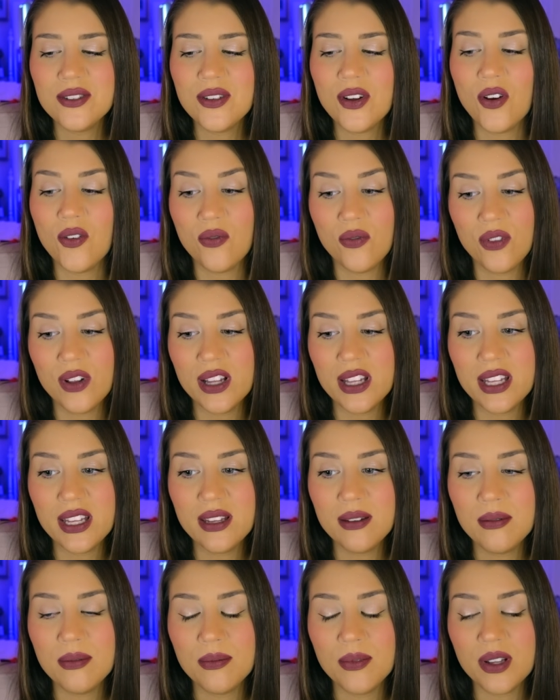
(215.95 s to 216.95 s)

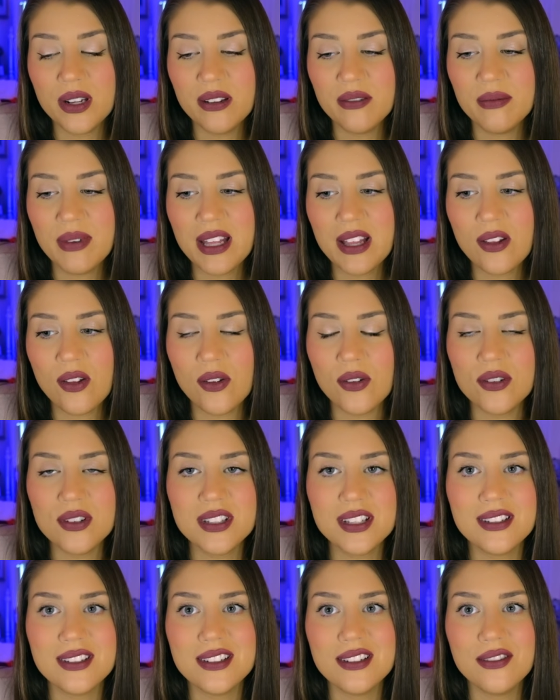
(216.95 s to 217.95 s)
hopefully, one of my goals
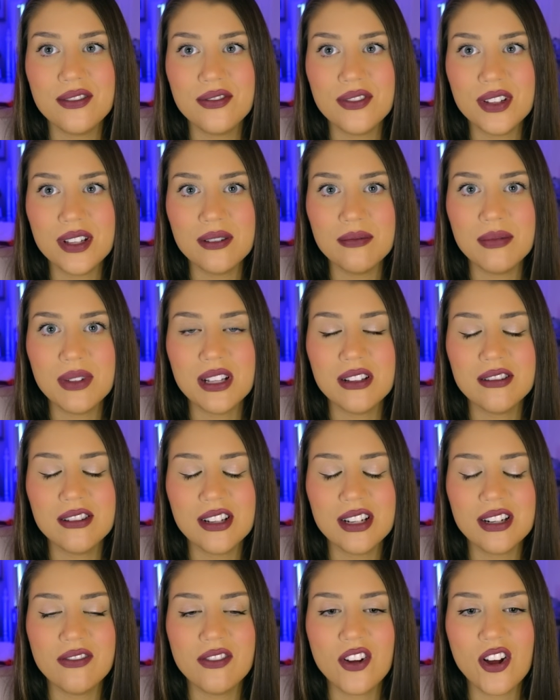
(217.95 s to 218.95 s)
is to film a
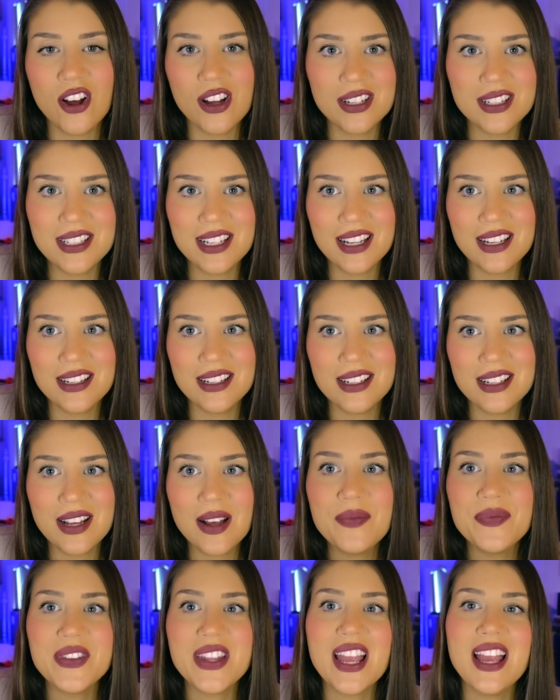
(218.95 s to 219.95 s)
lot of content
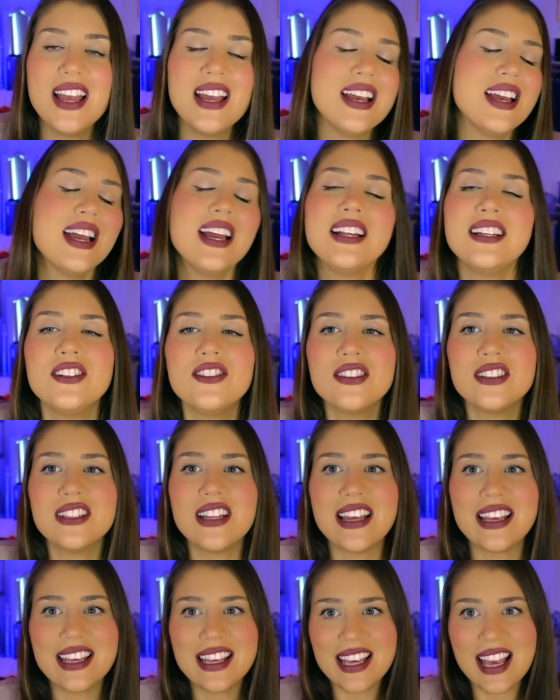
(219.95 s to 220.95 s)
and just,
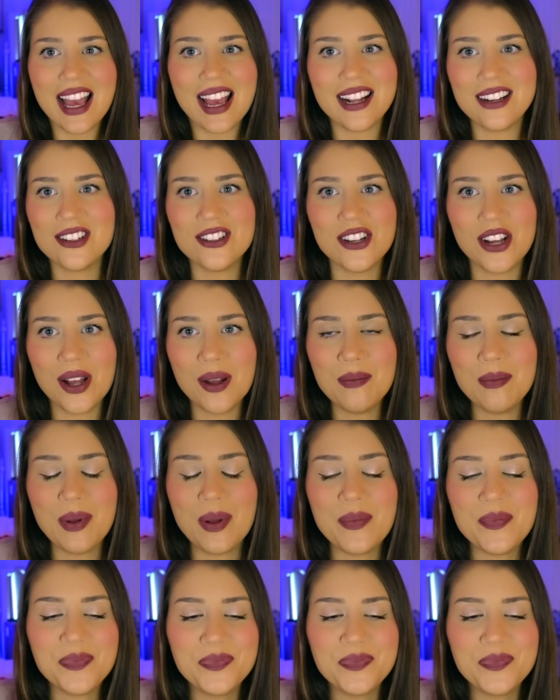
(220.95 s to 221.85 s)
like, catch up.